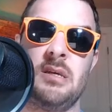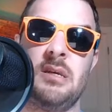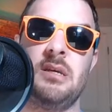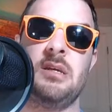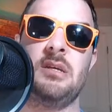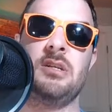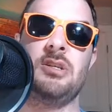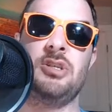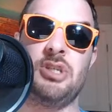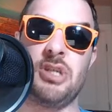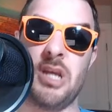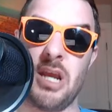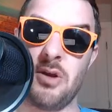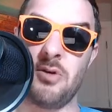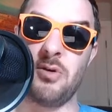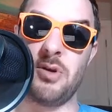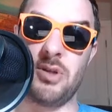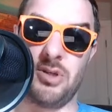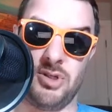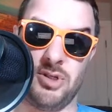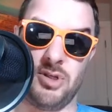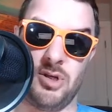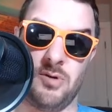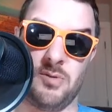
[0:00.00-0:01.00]
Jerry
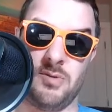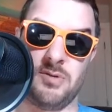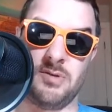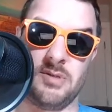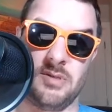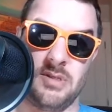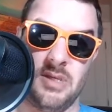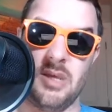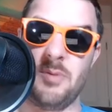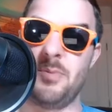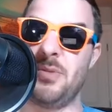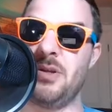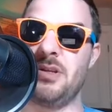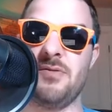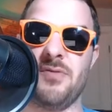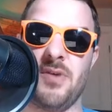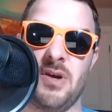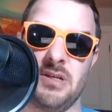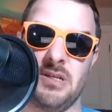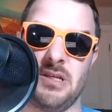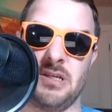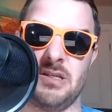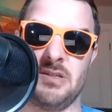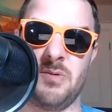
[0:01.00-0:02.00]
Jones, it'd be
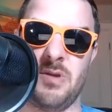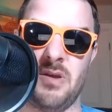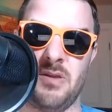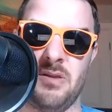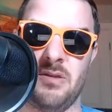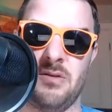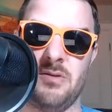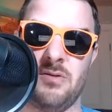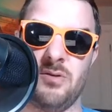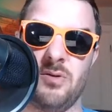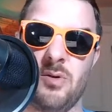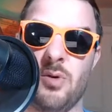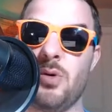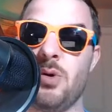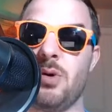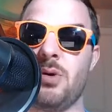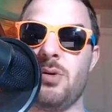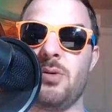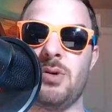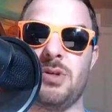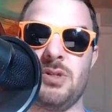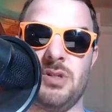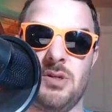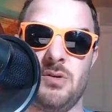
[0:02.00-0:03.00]
Devontae Smith or
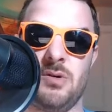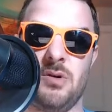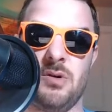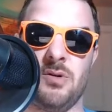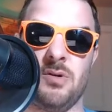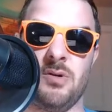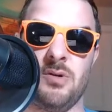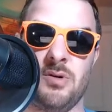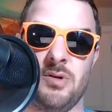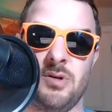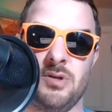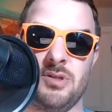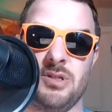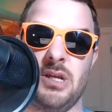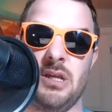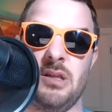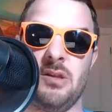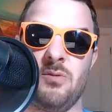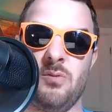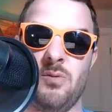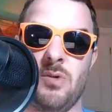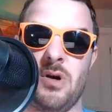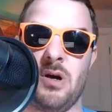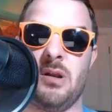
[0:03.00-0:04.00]

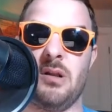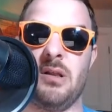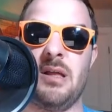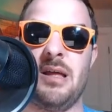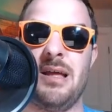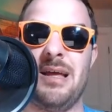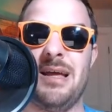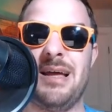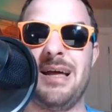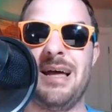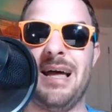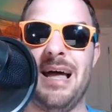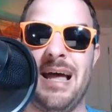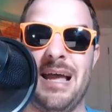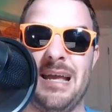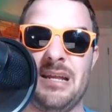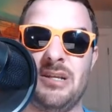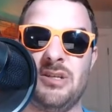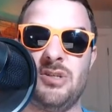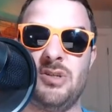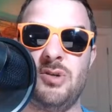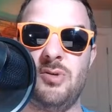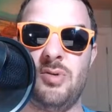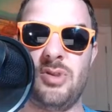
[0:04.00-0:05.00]
Jalen Waddle. I
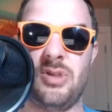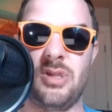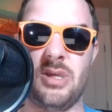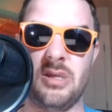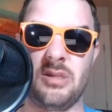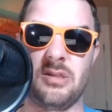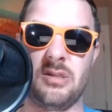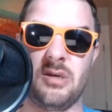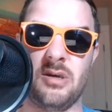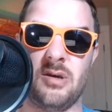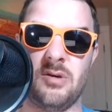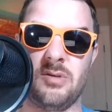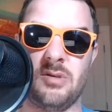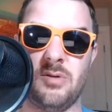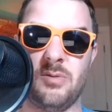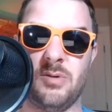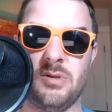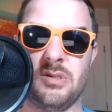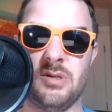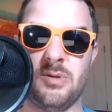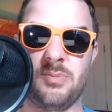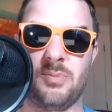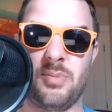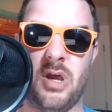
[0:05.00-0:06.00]
do think, though, that
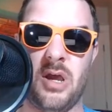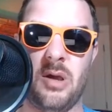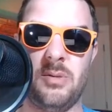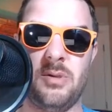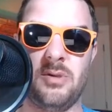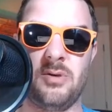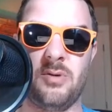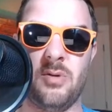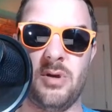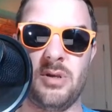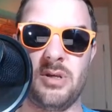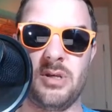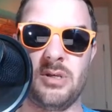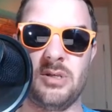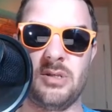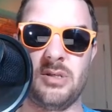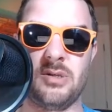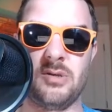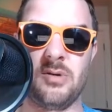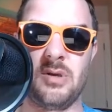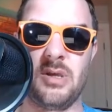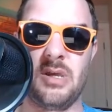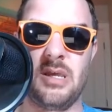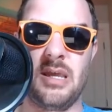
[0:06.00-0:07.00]
what they're probably going to
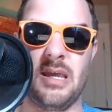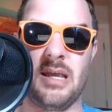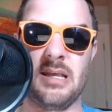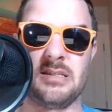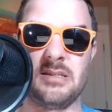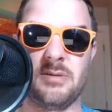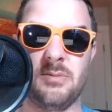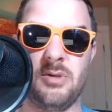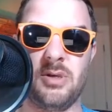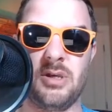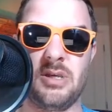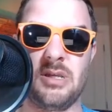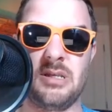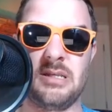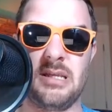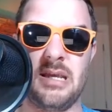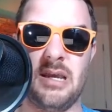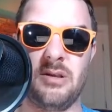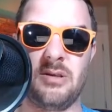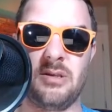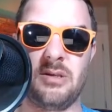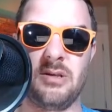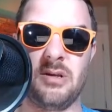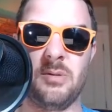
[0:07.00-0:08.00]
do is I'm looking
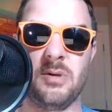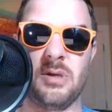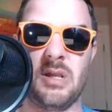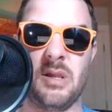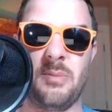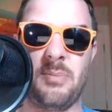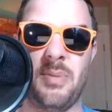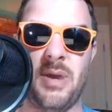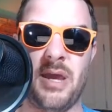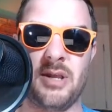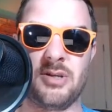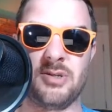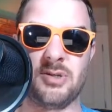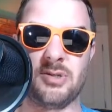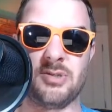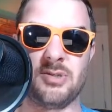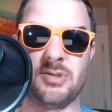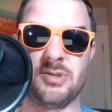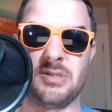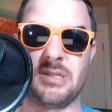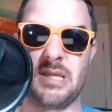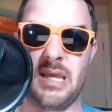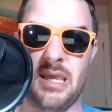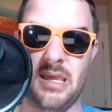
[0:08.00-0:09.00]
down here, looking at Patrick
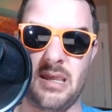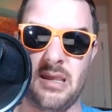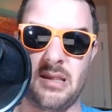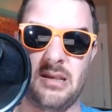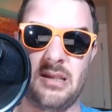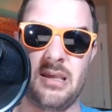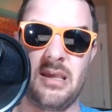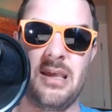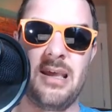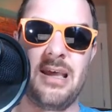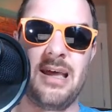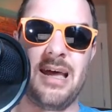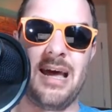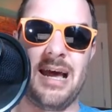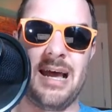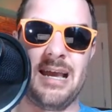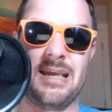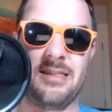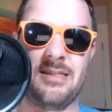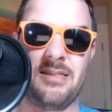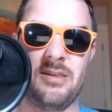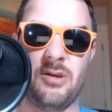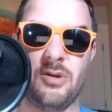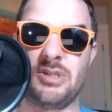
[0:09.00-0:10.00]
Surtain,
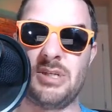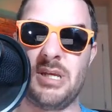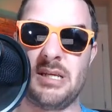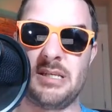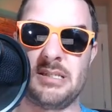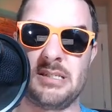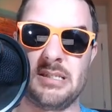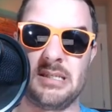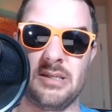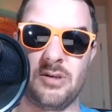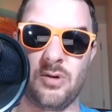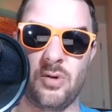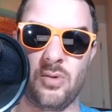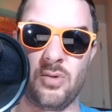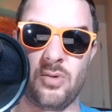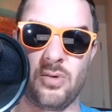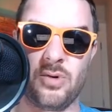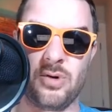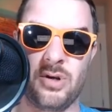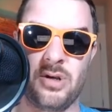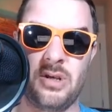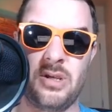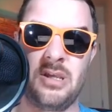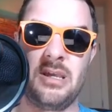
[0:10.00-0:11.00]
J.C.
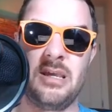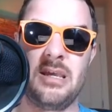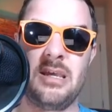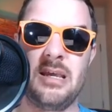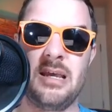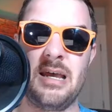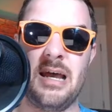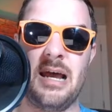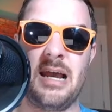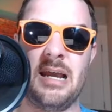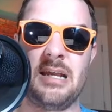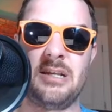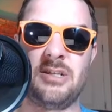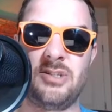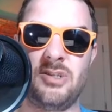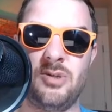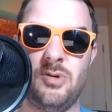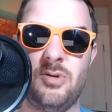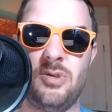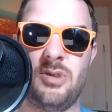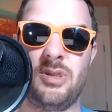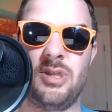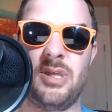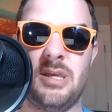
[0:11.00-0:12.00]
Horn. I
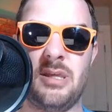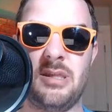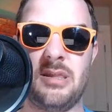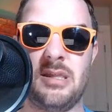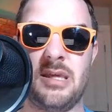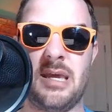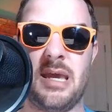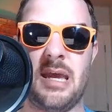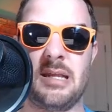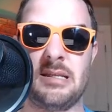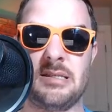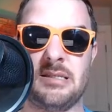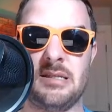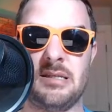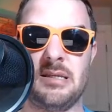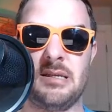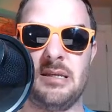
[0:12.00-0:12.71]
do think that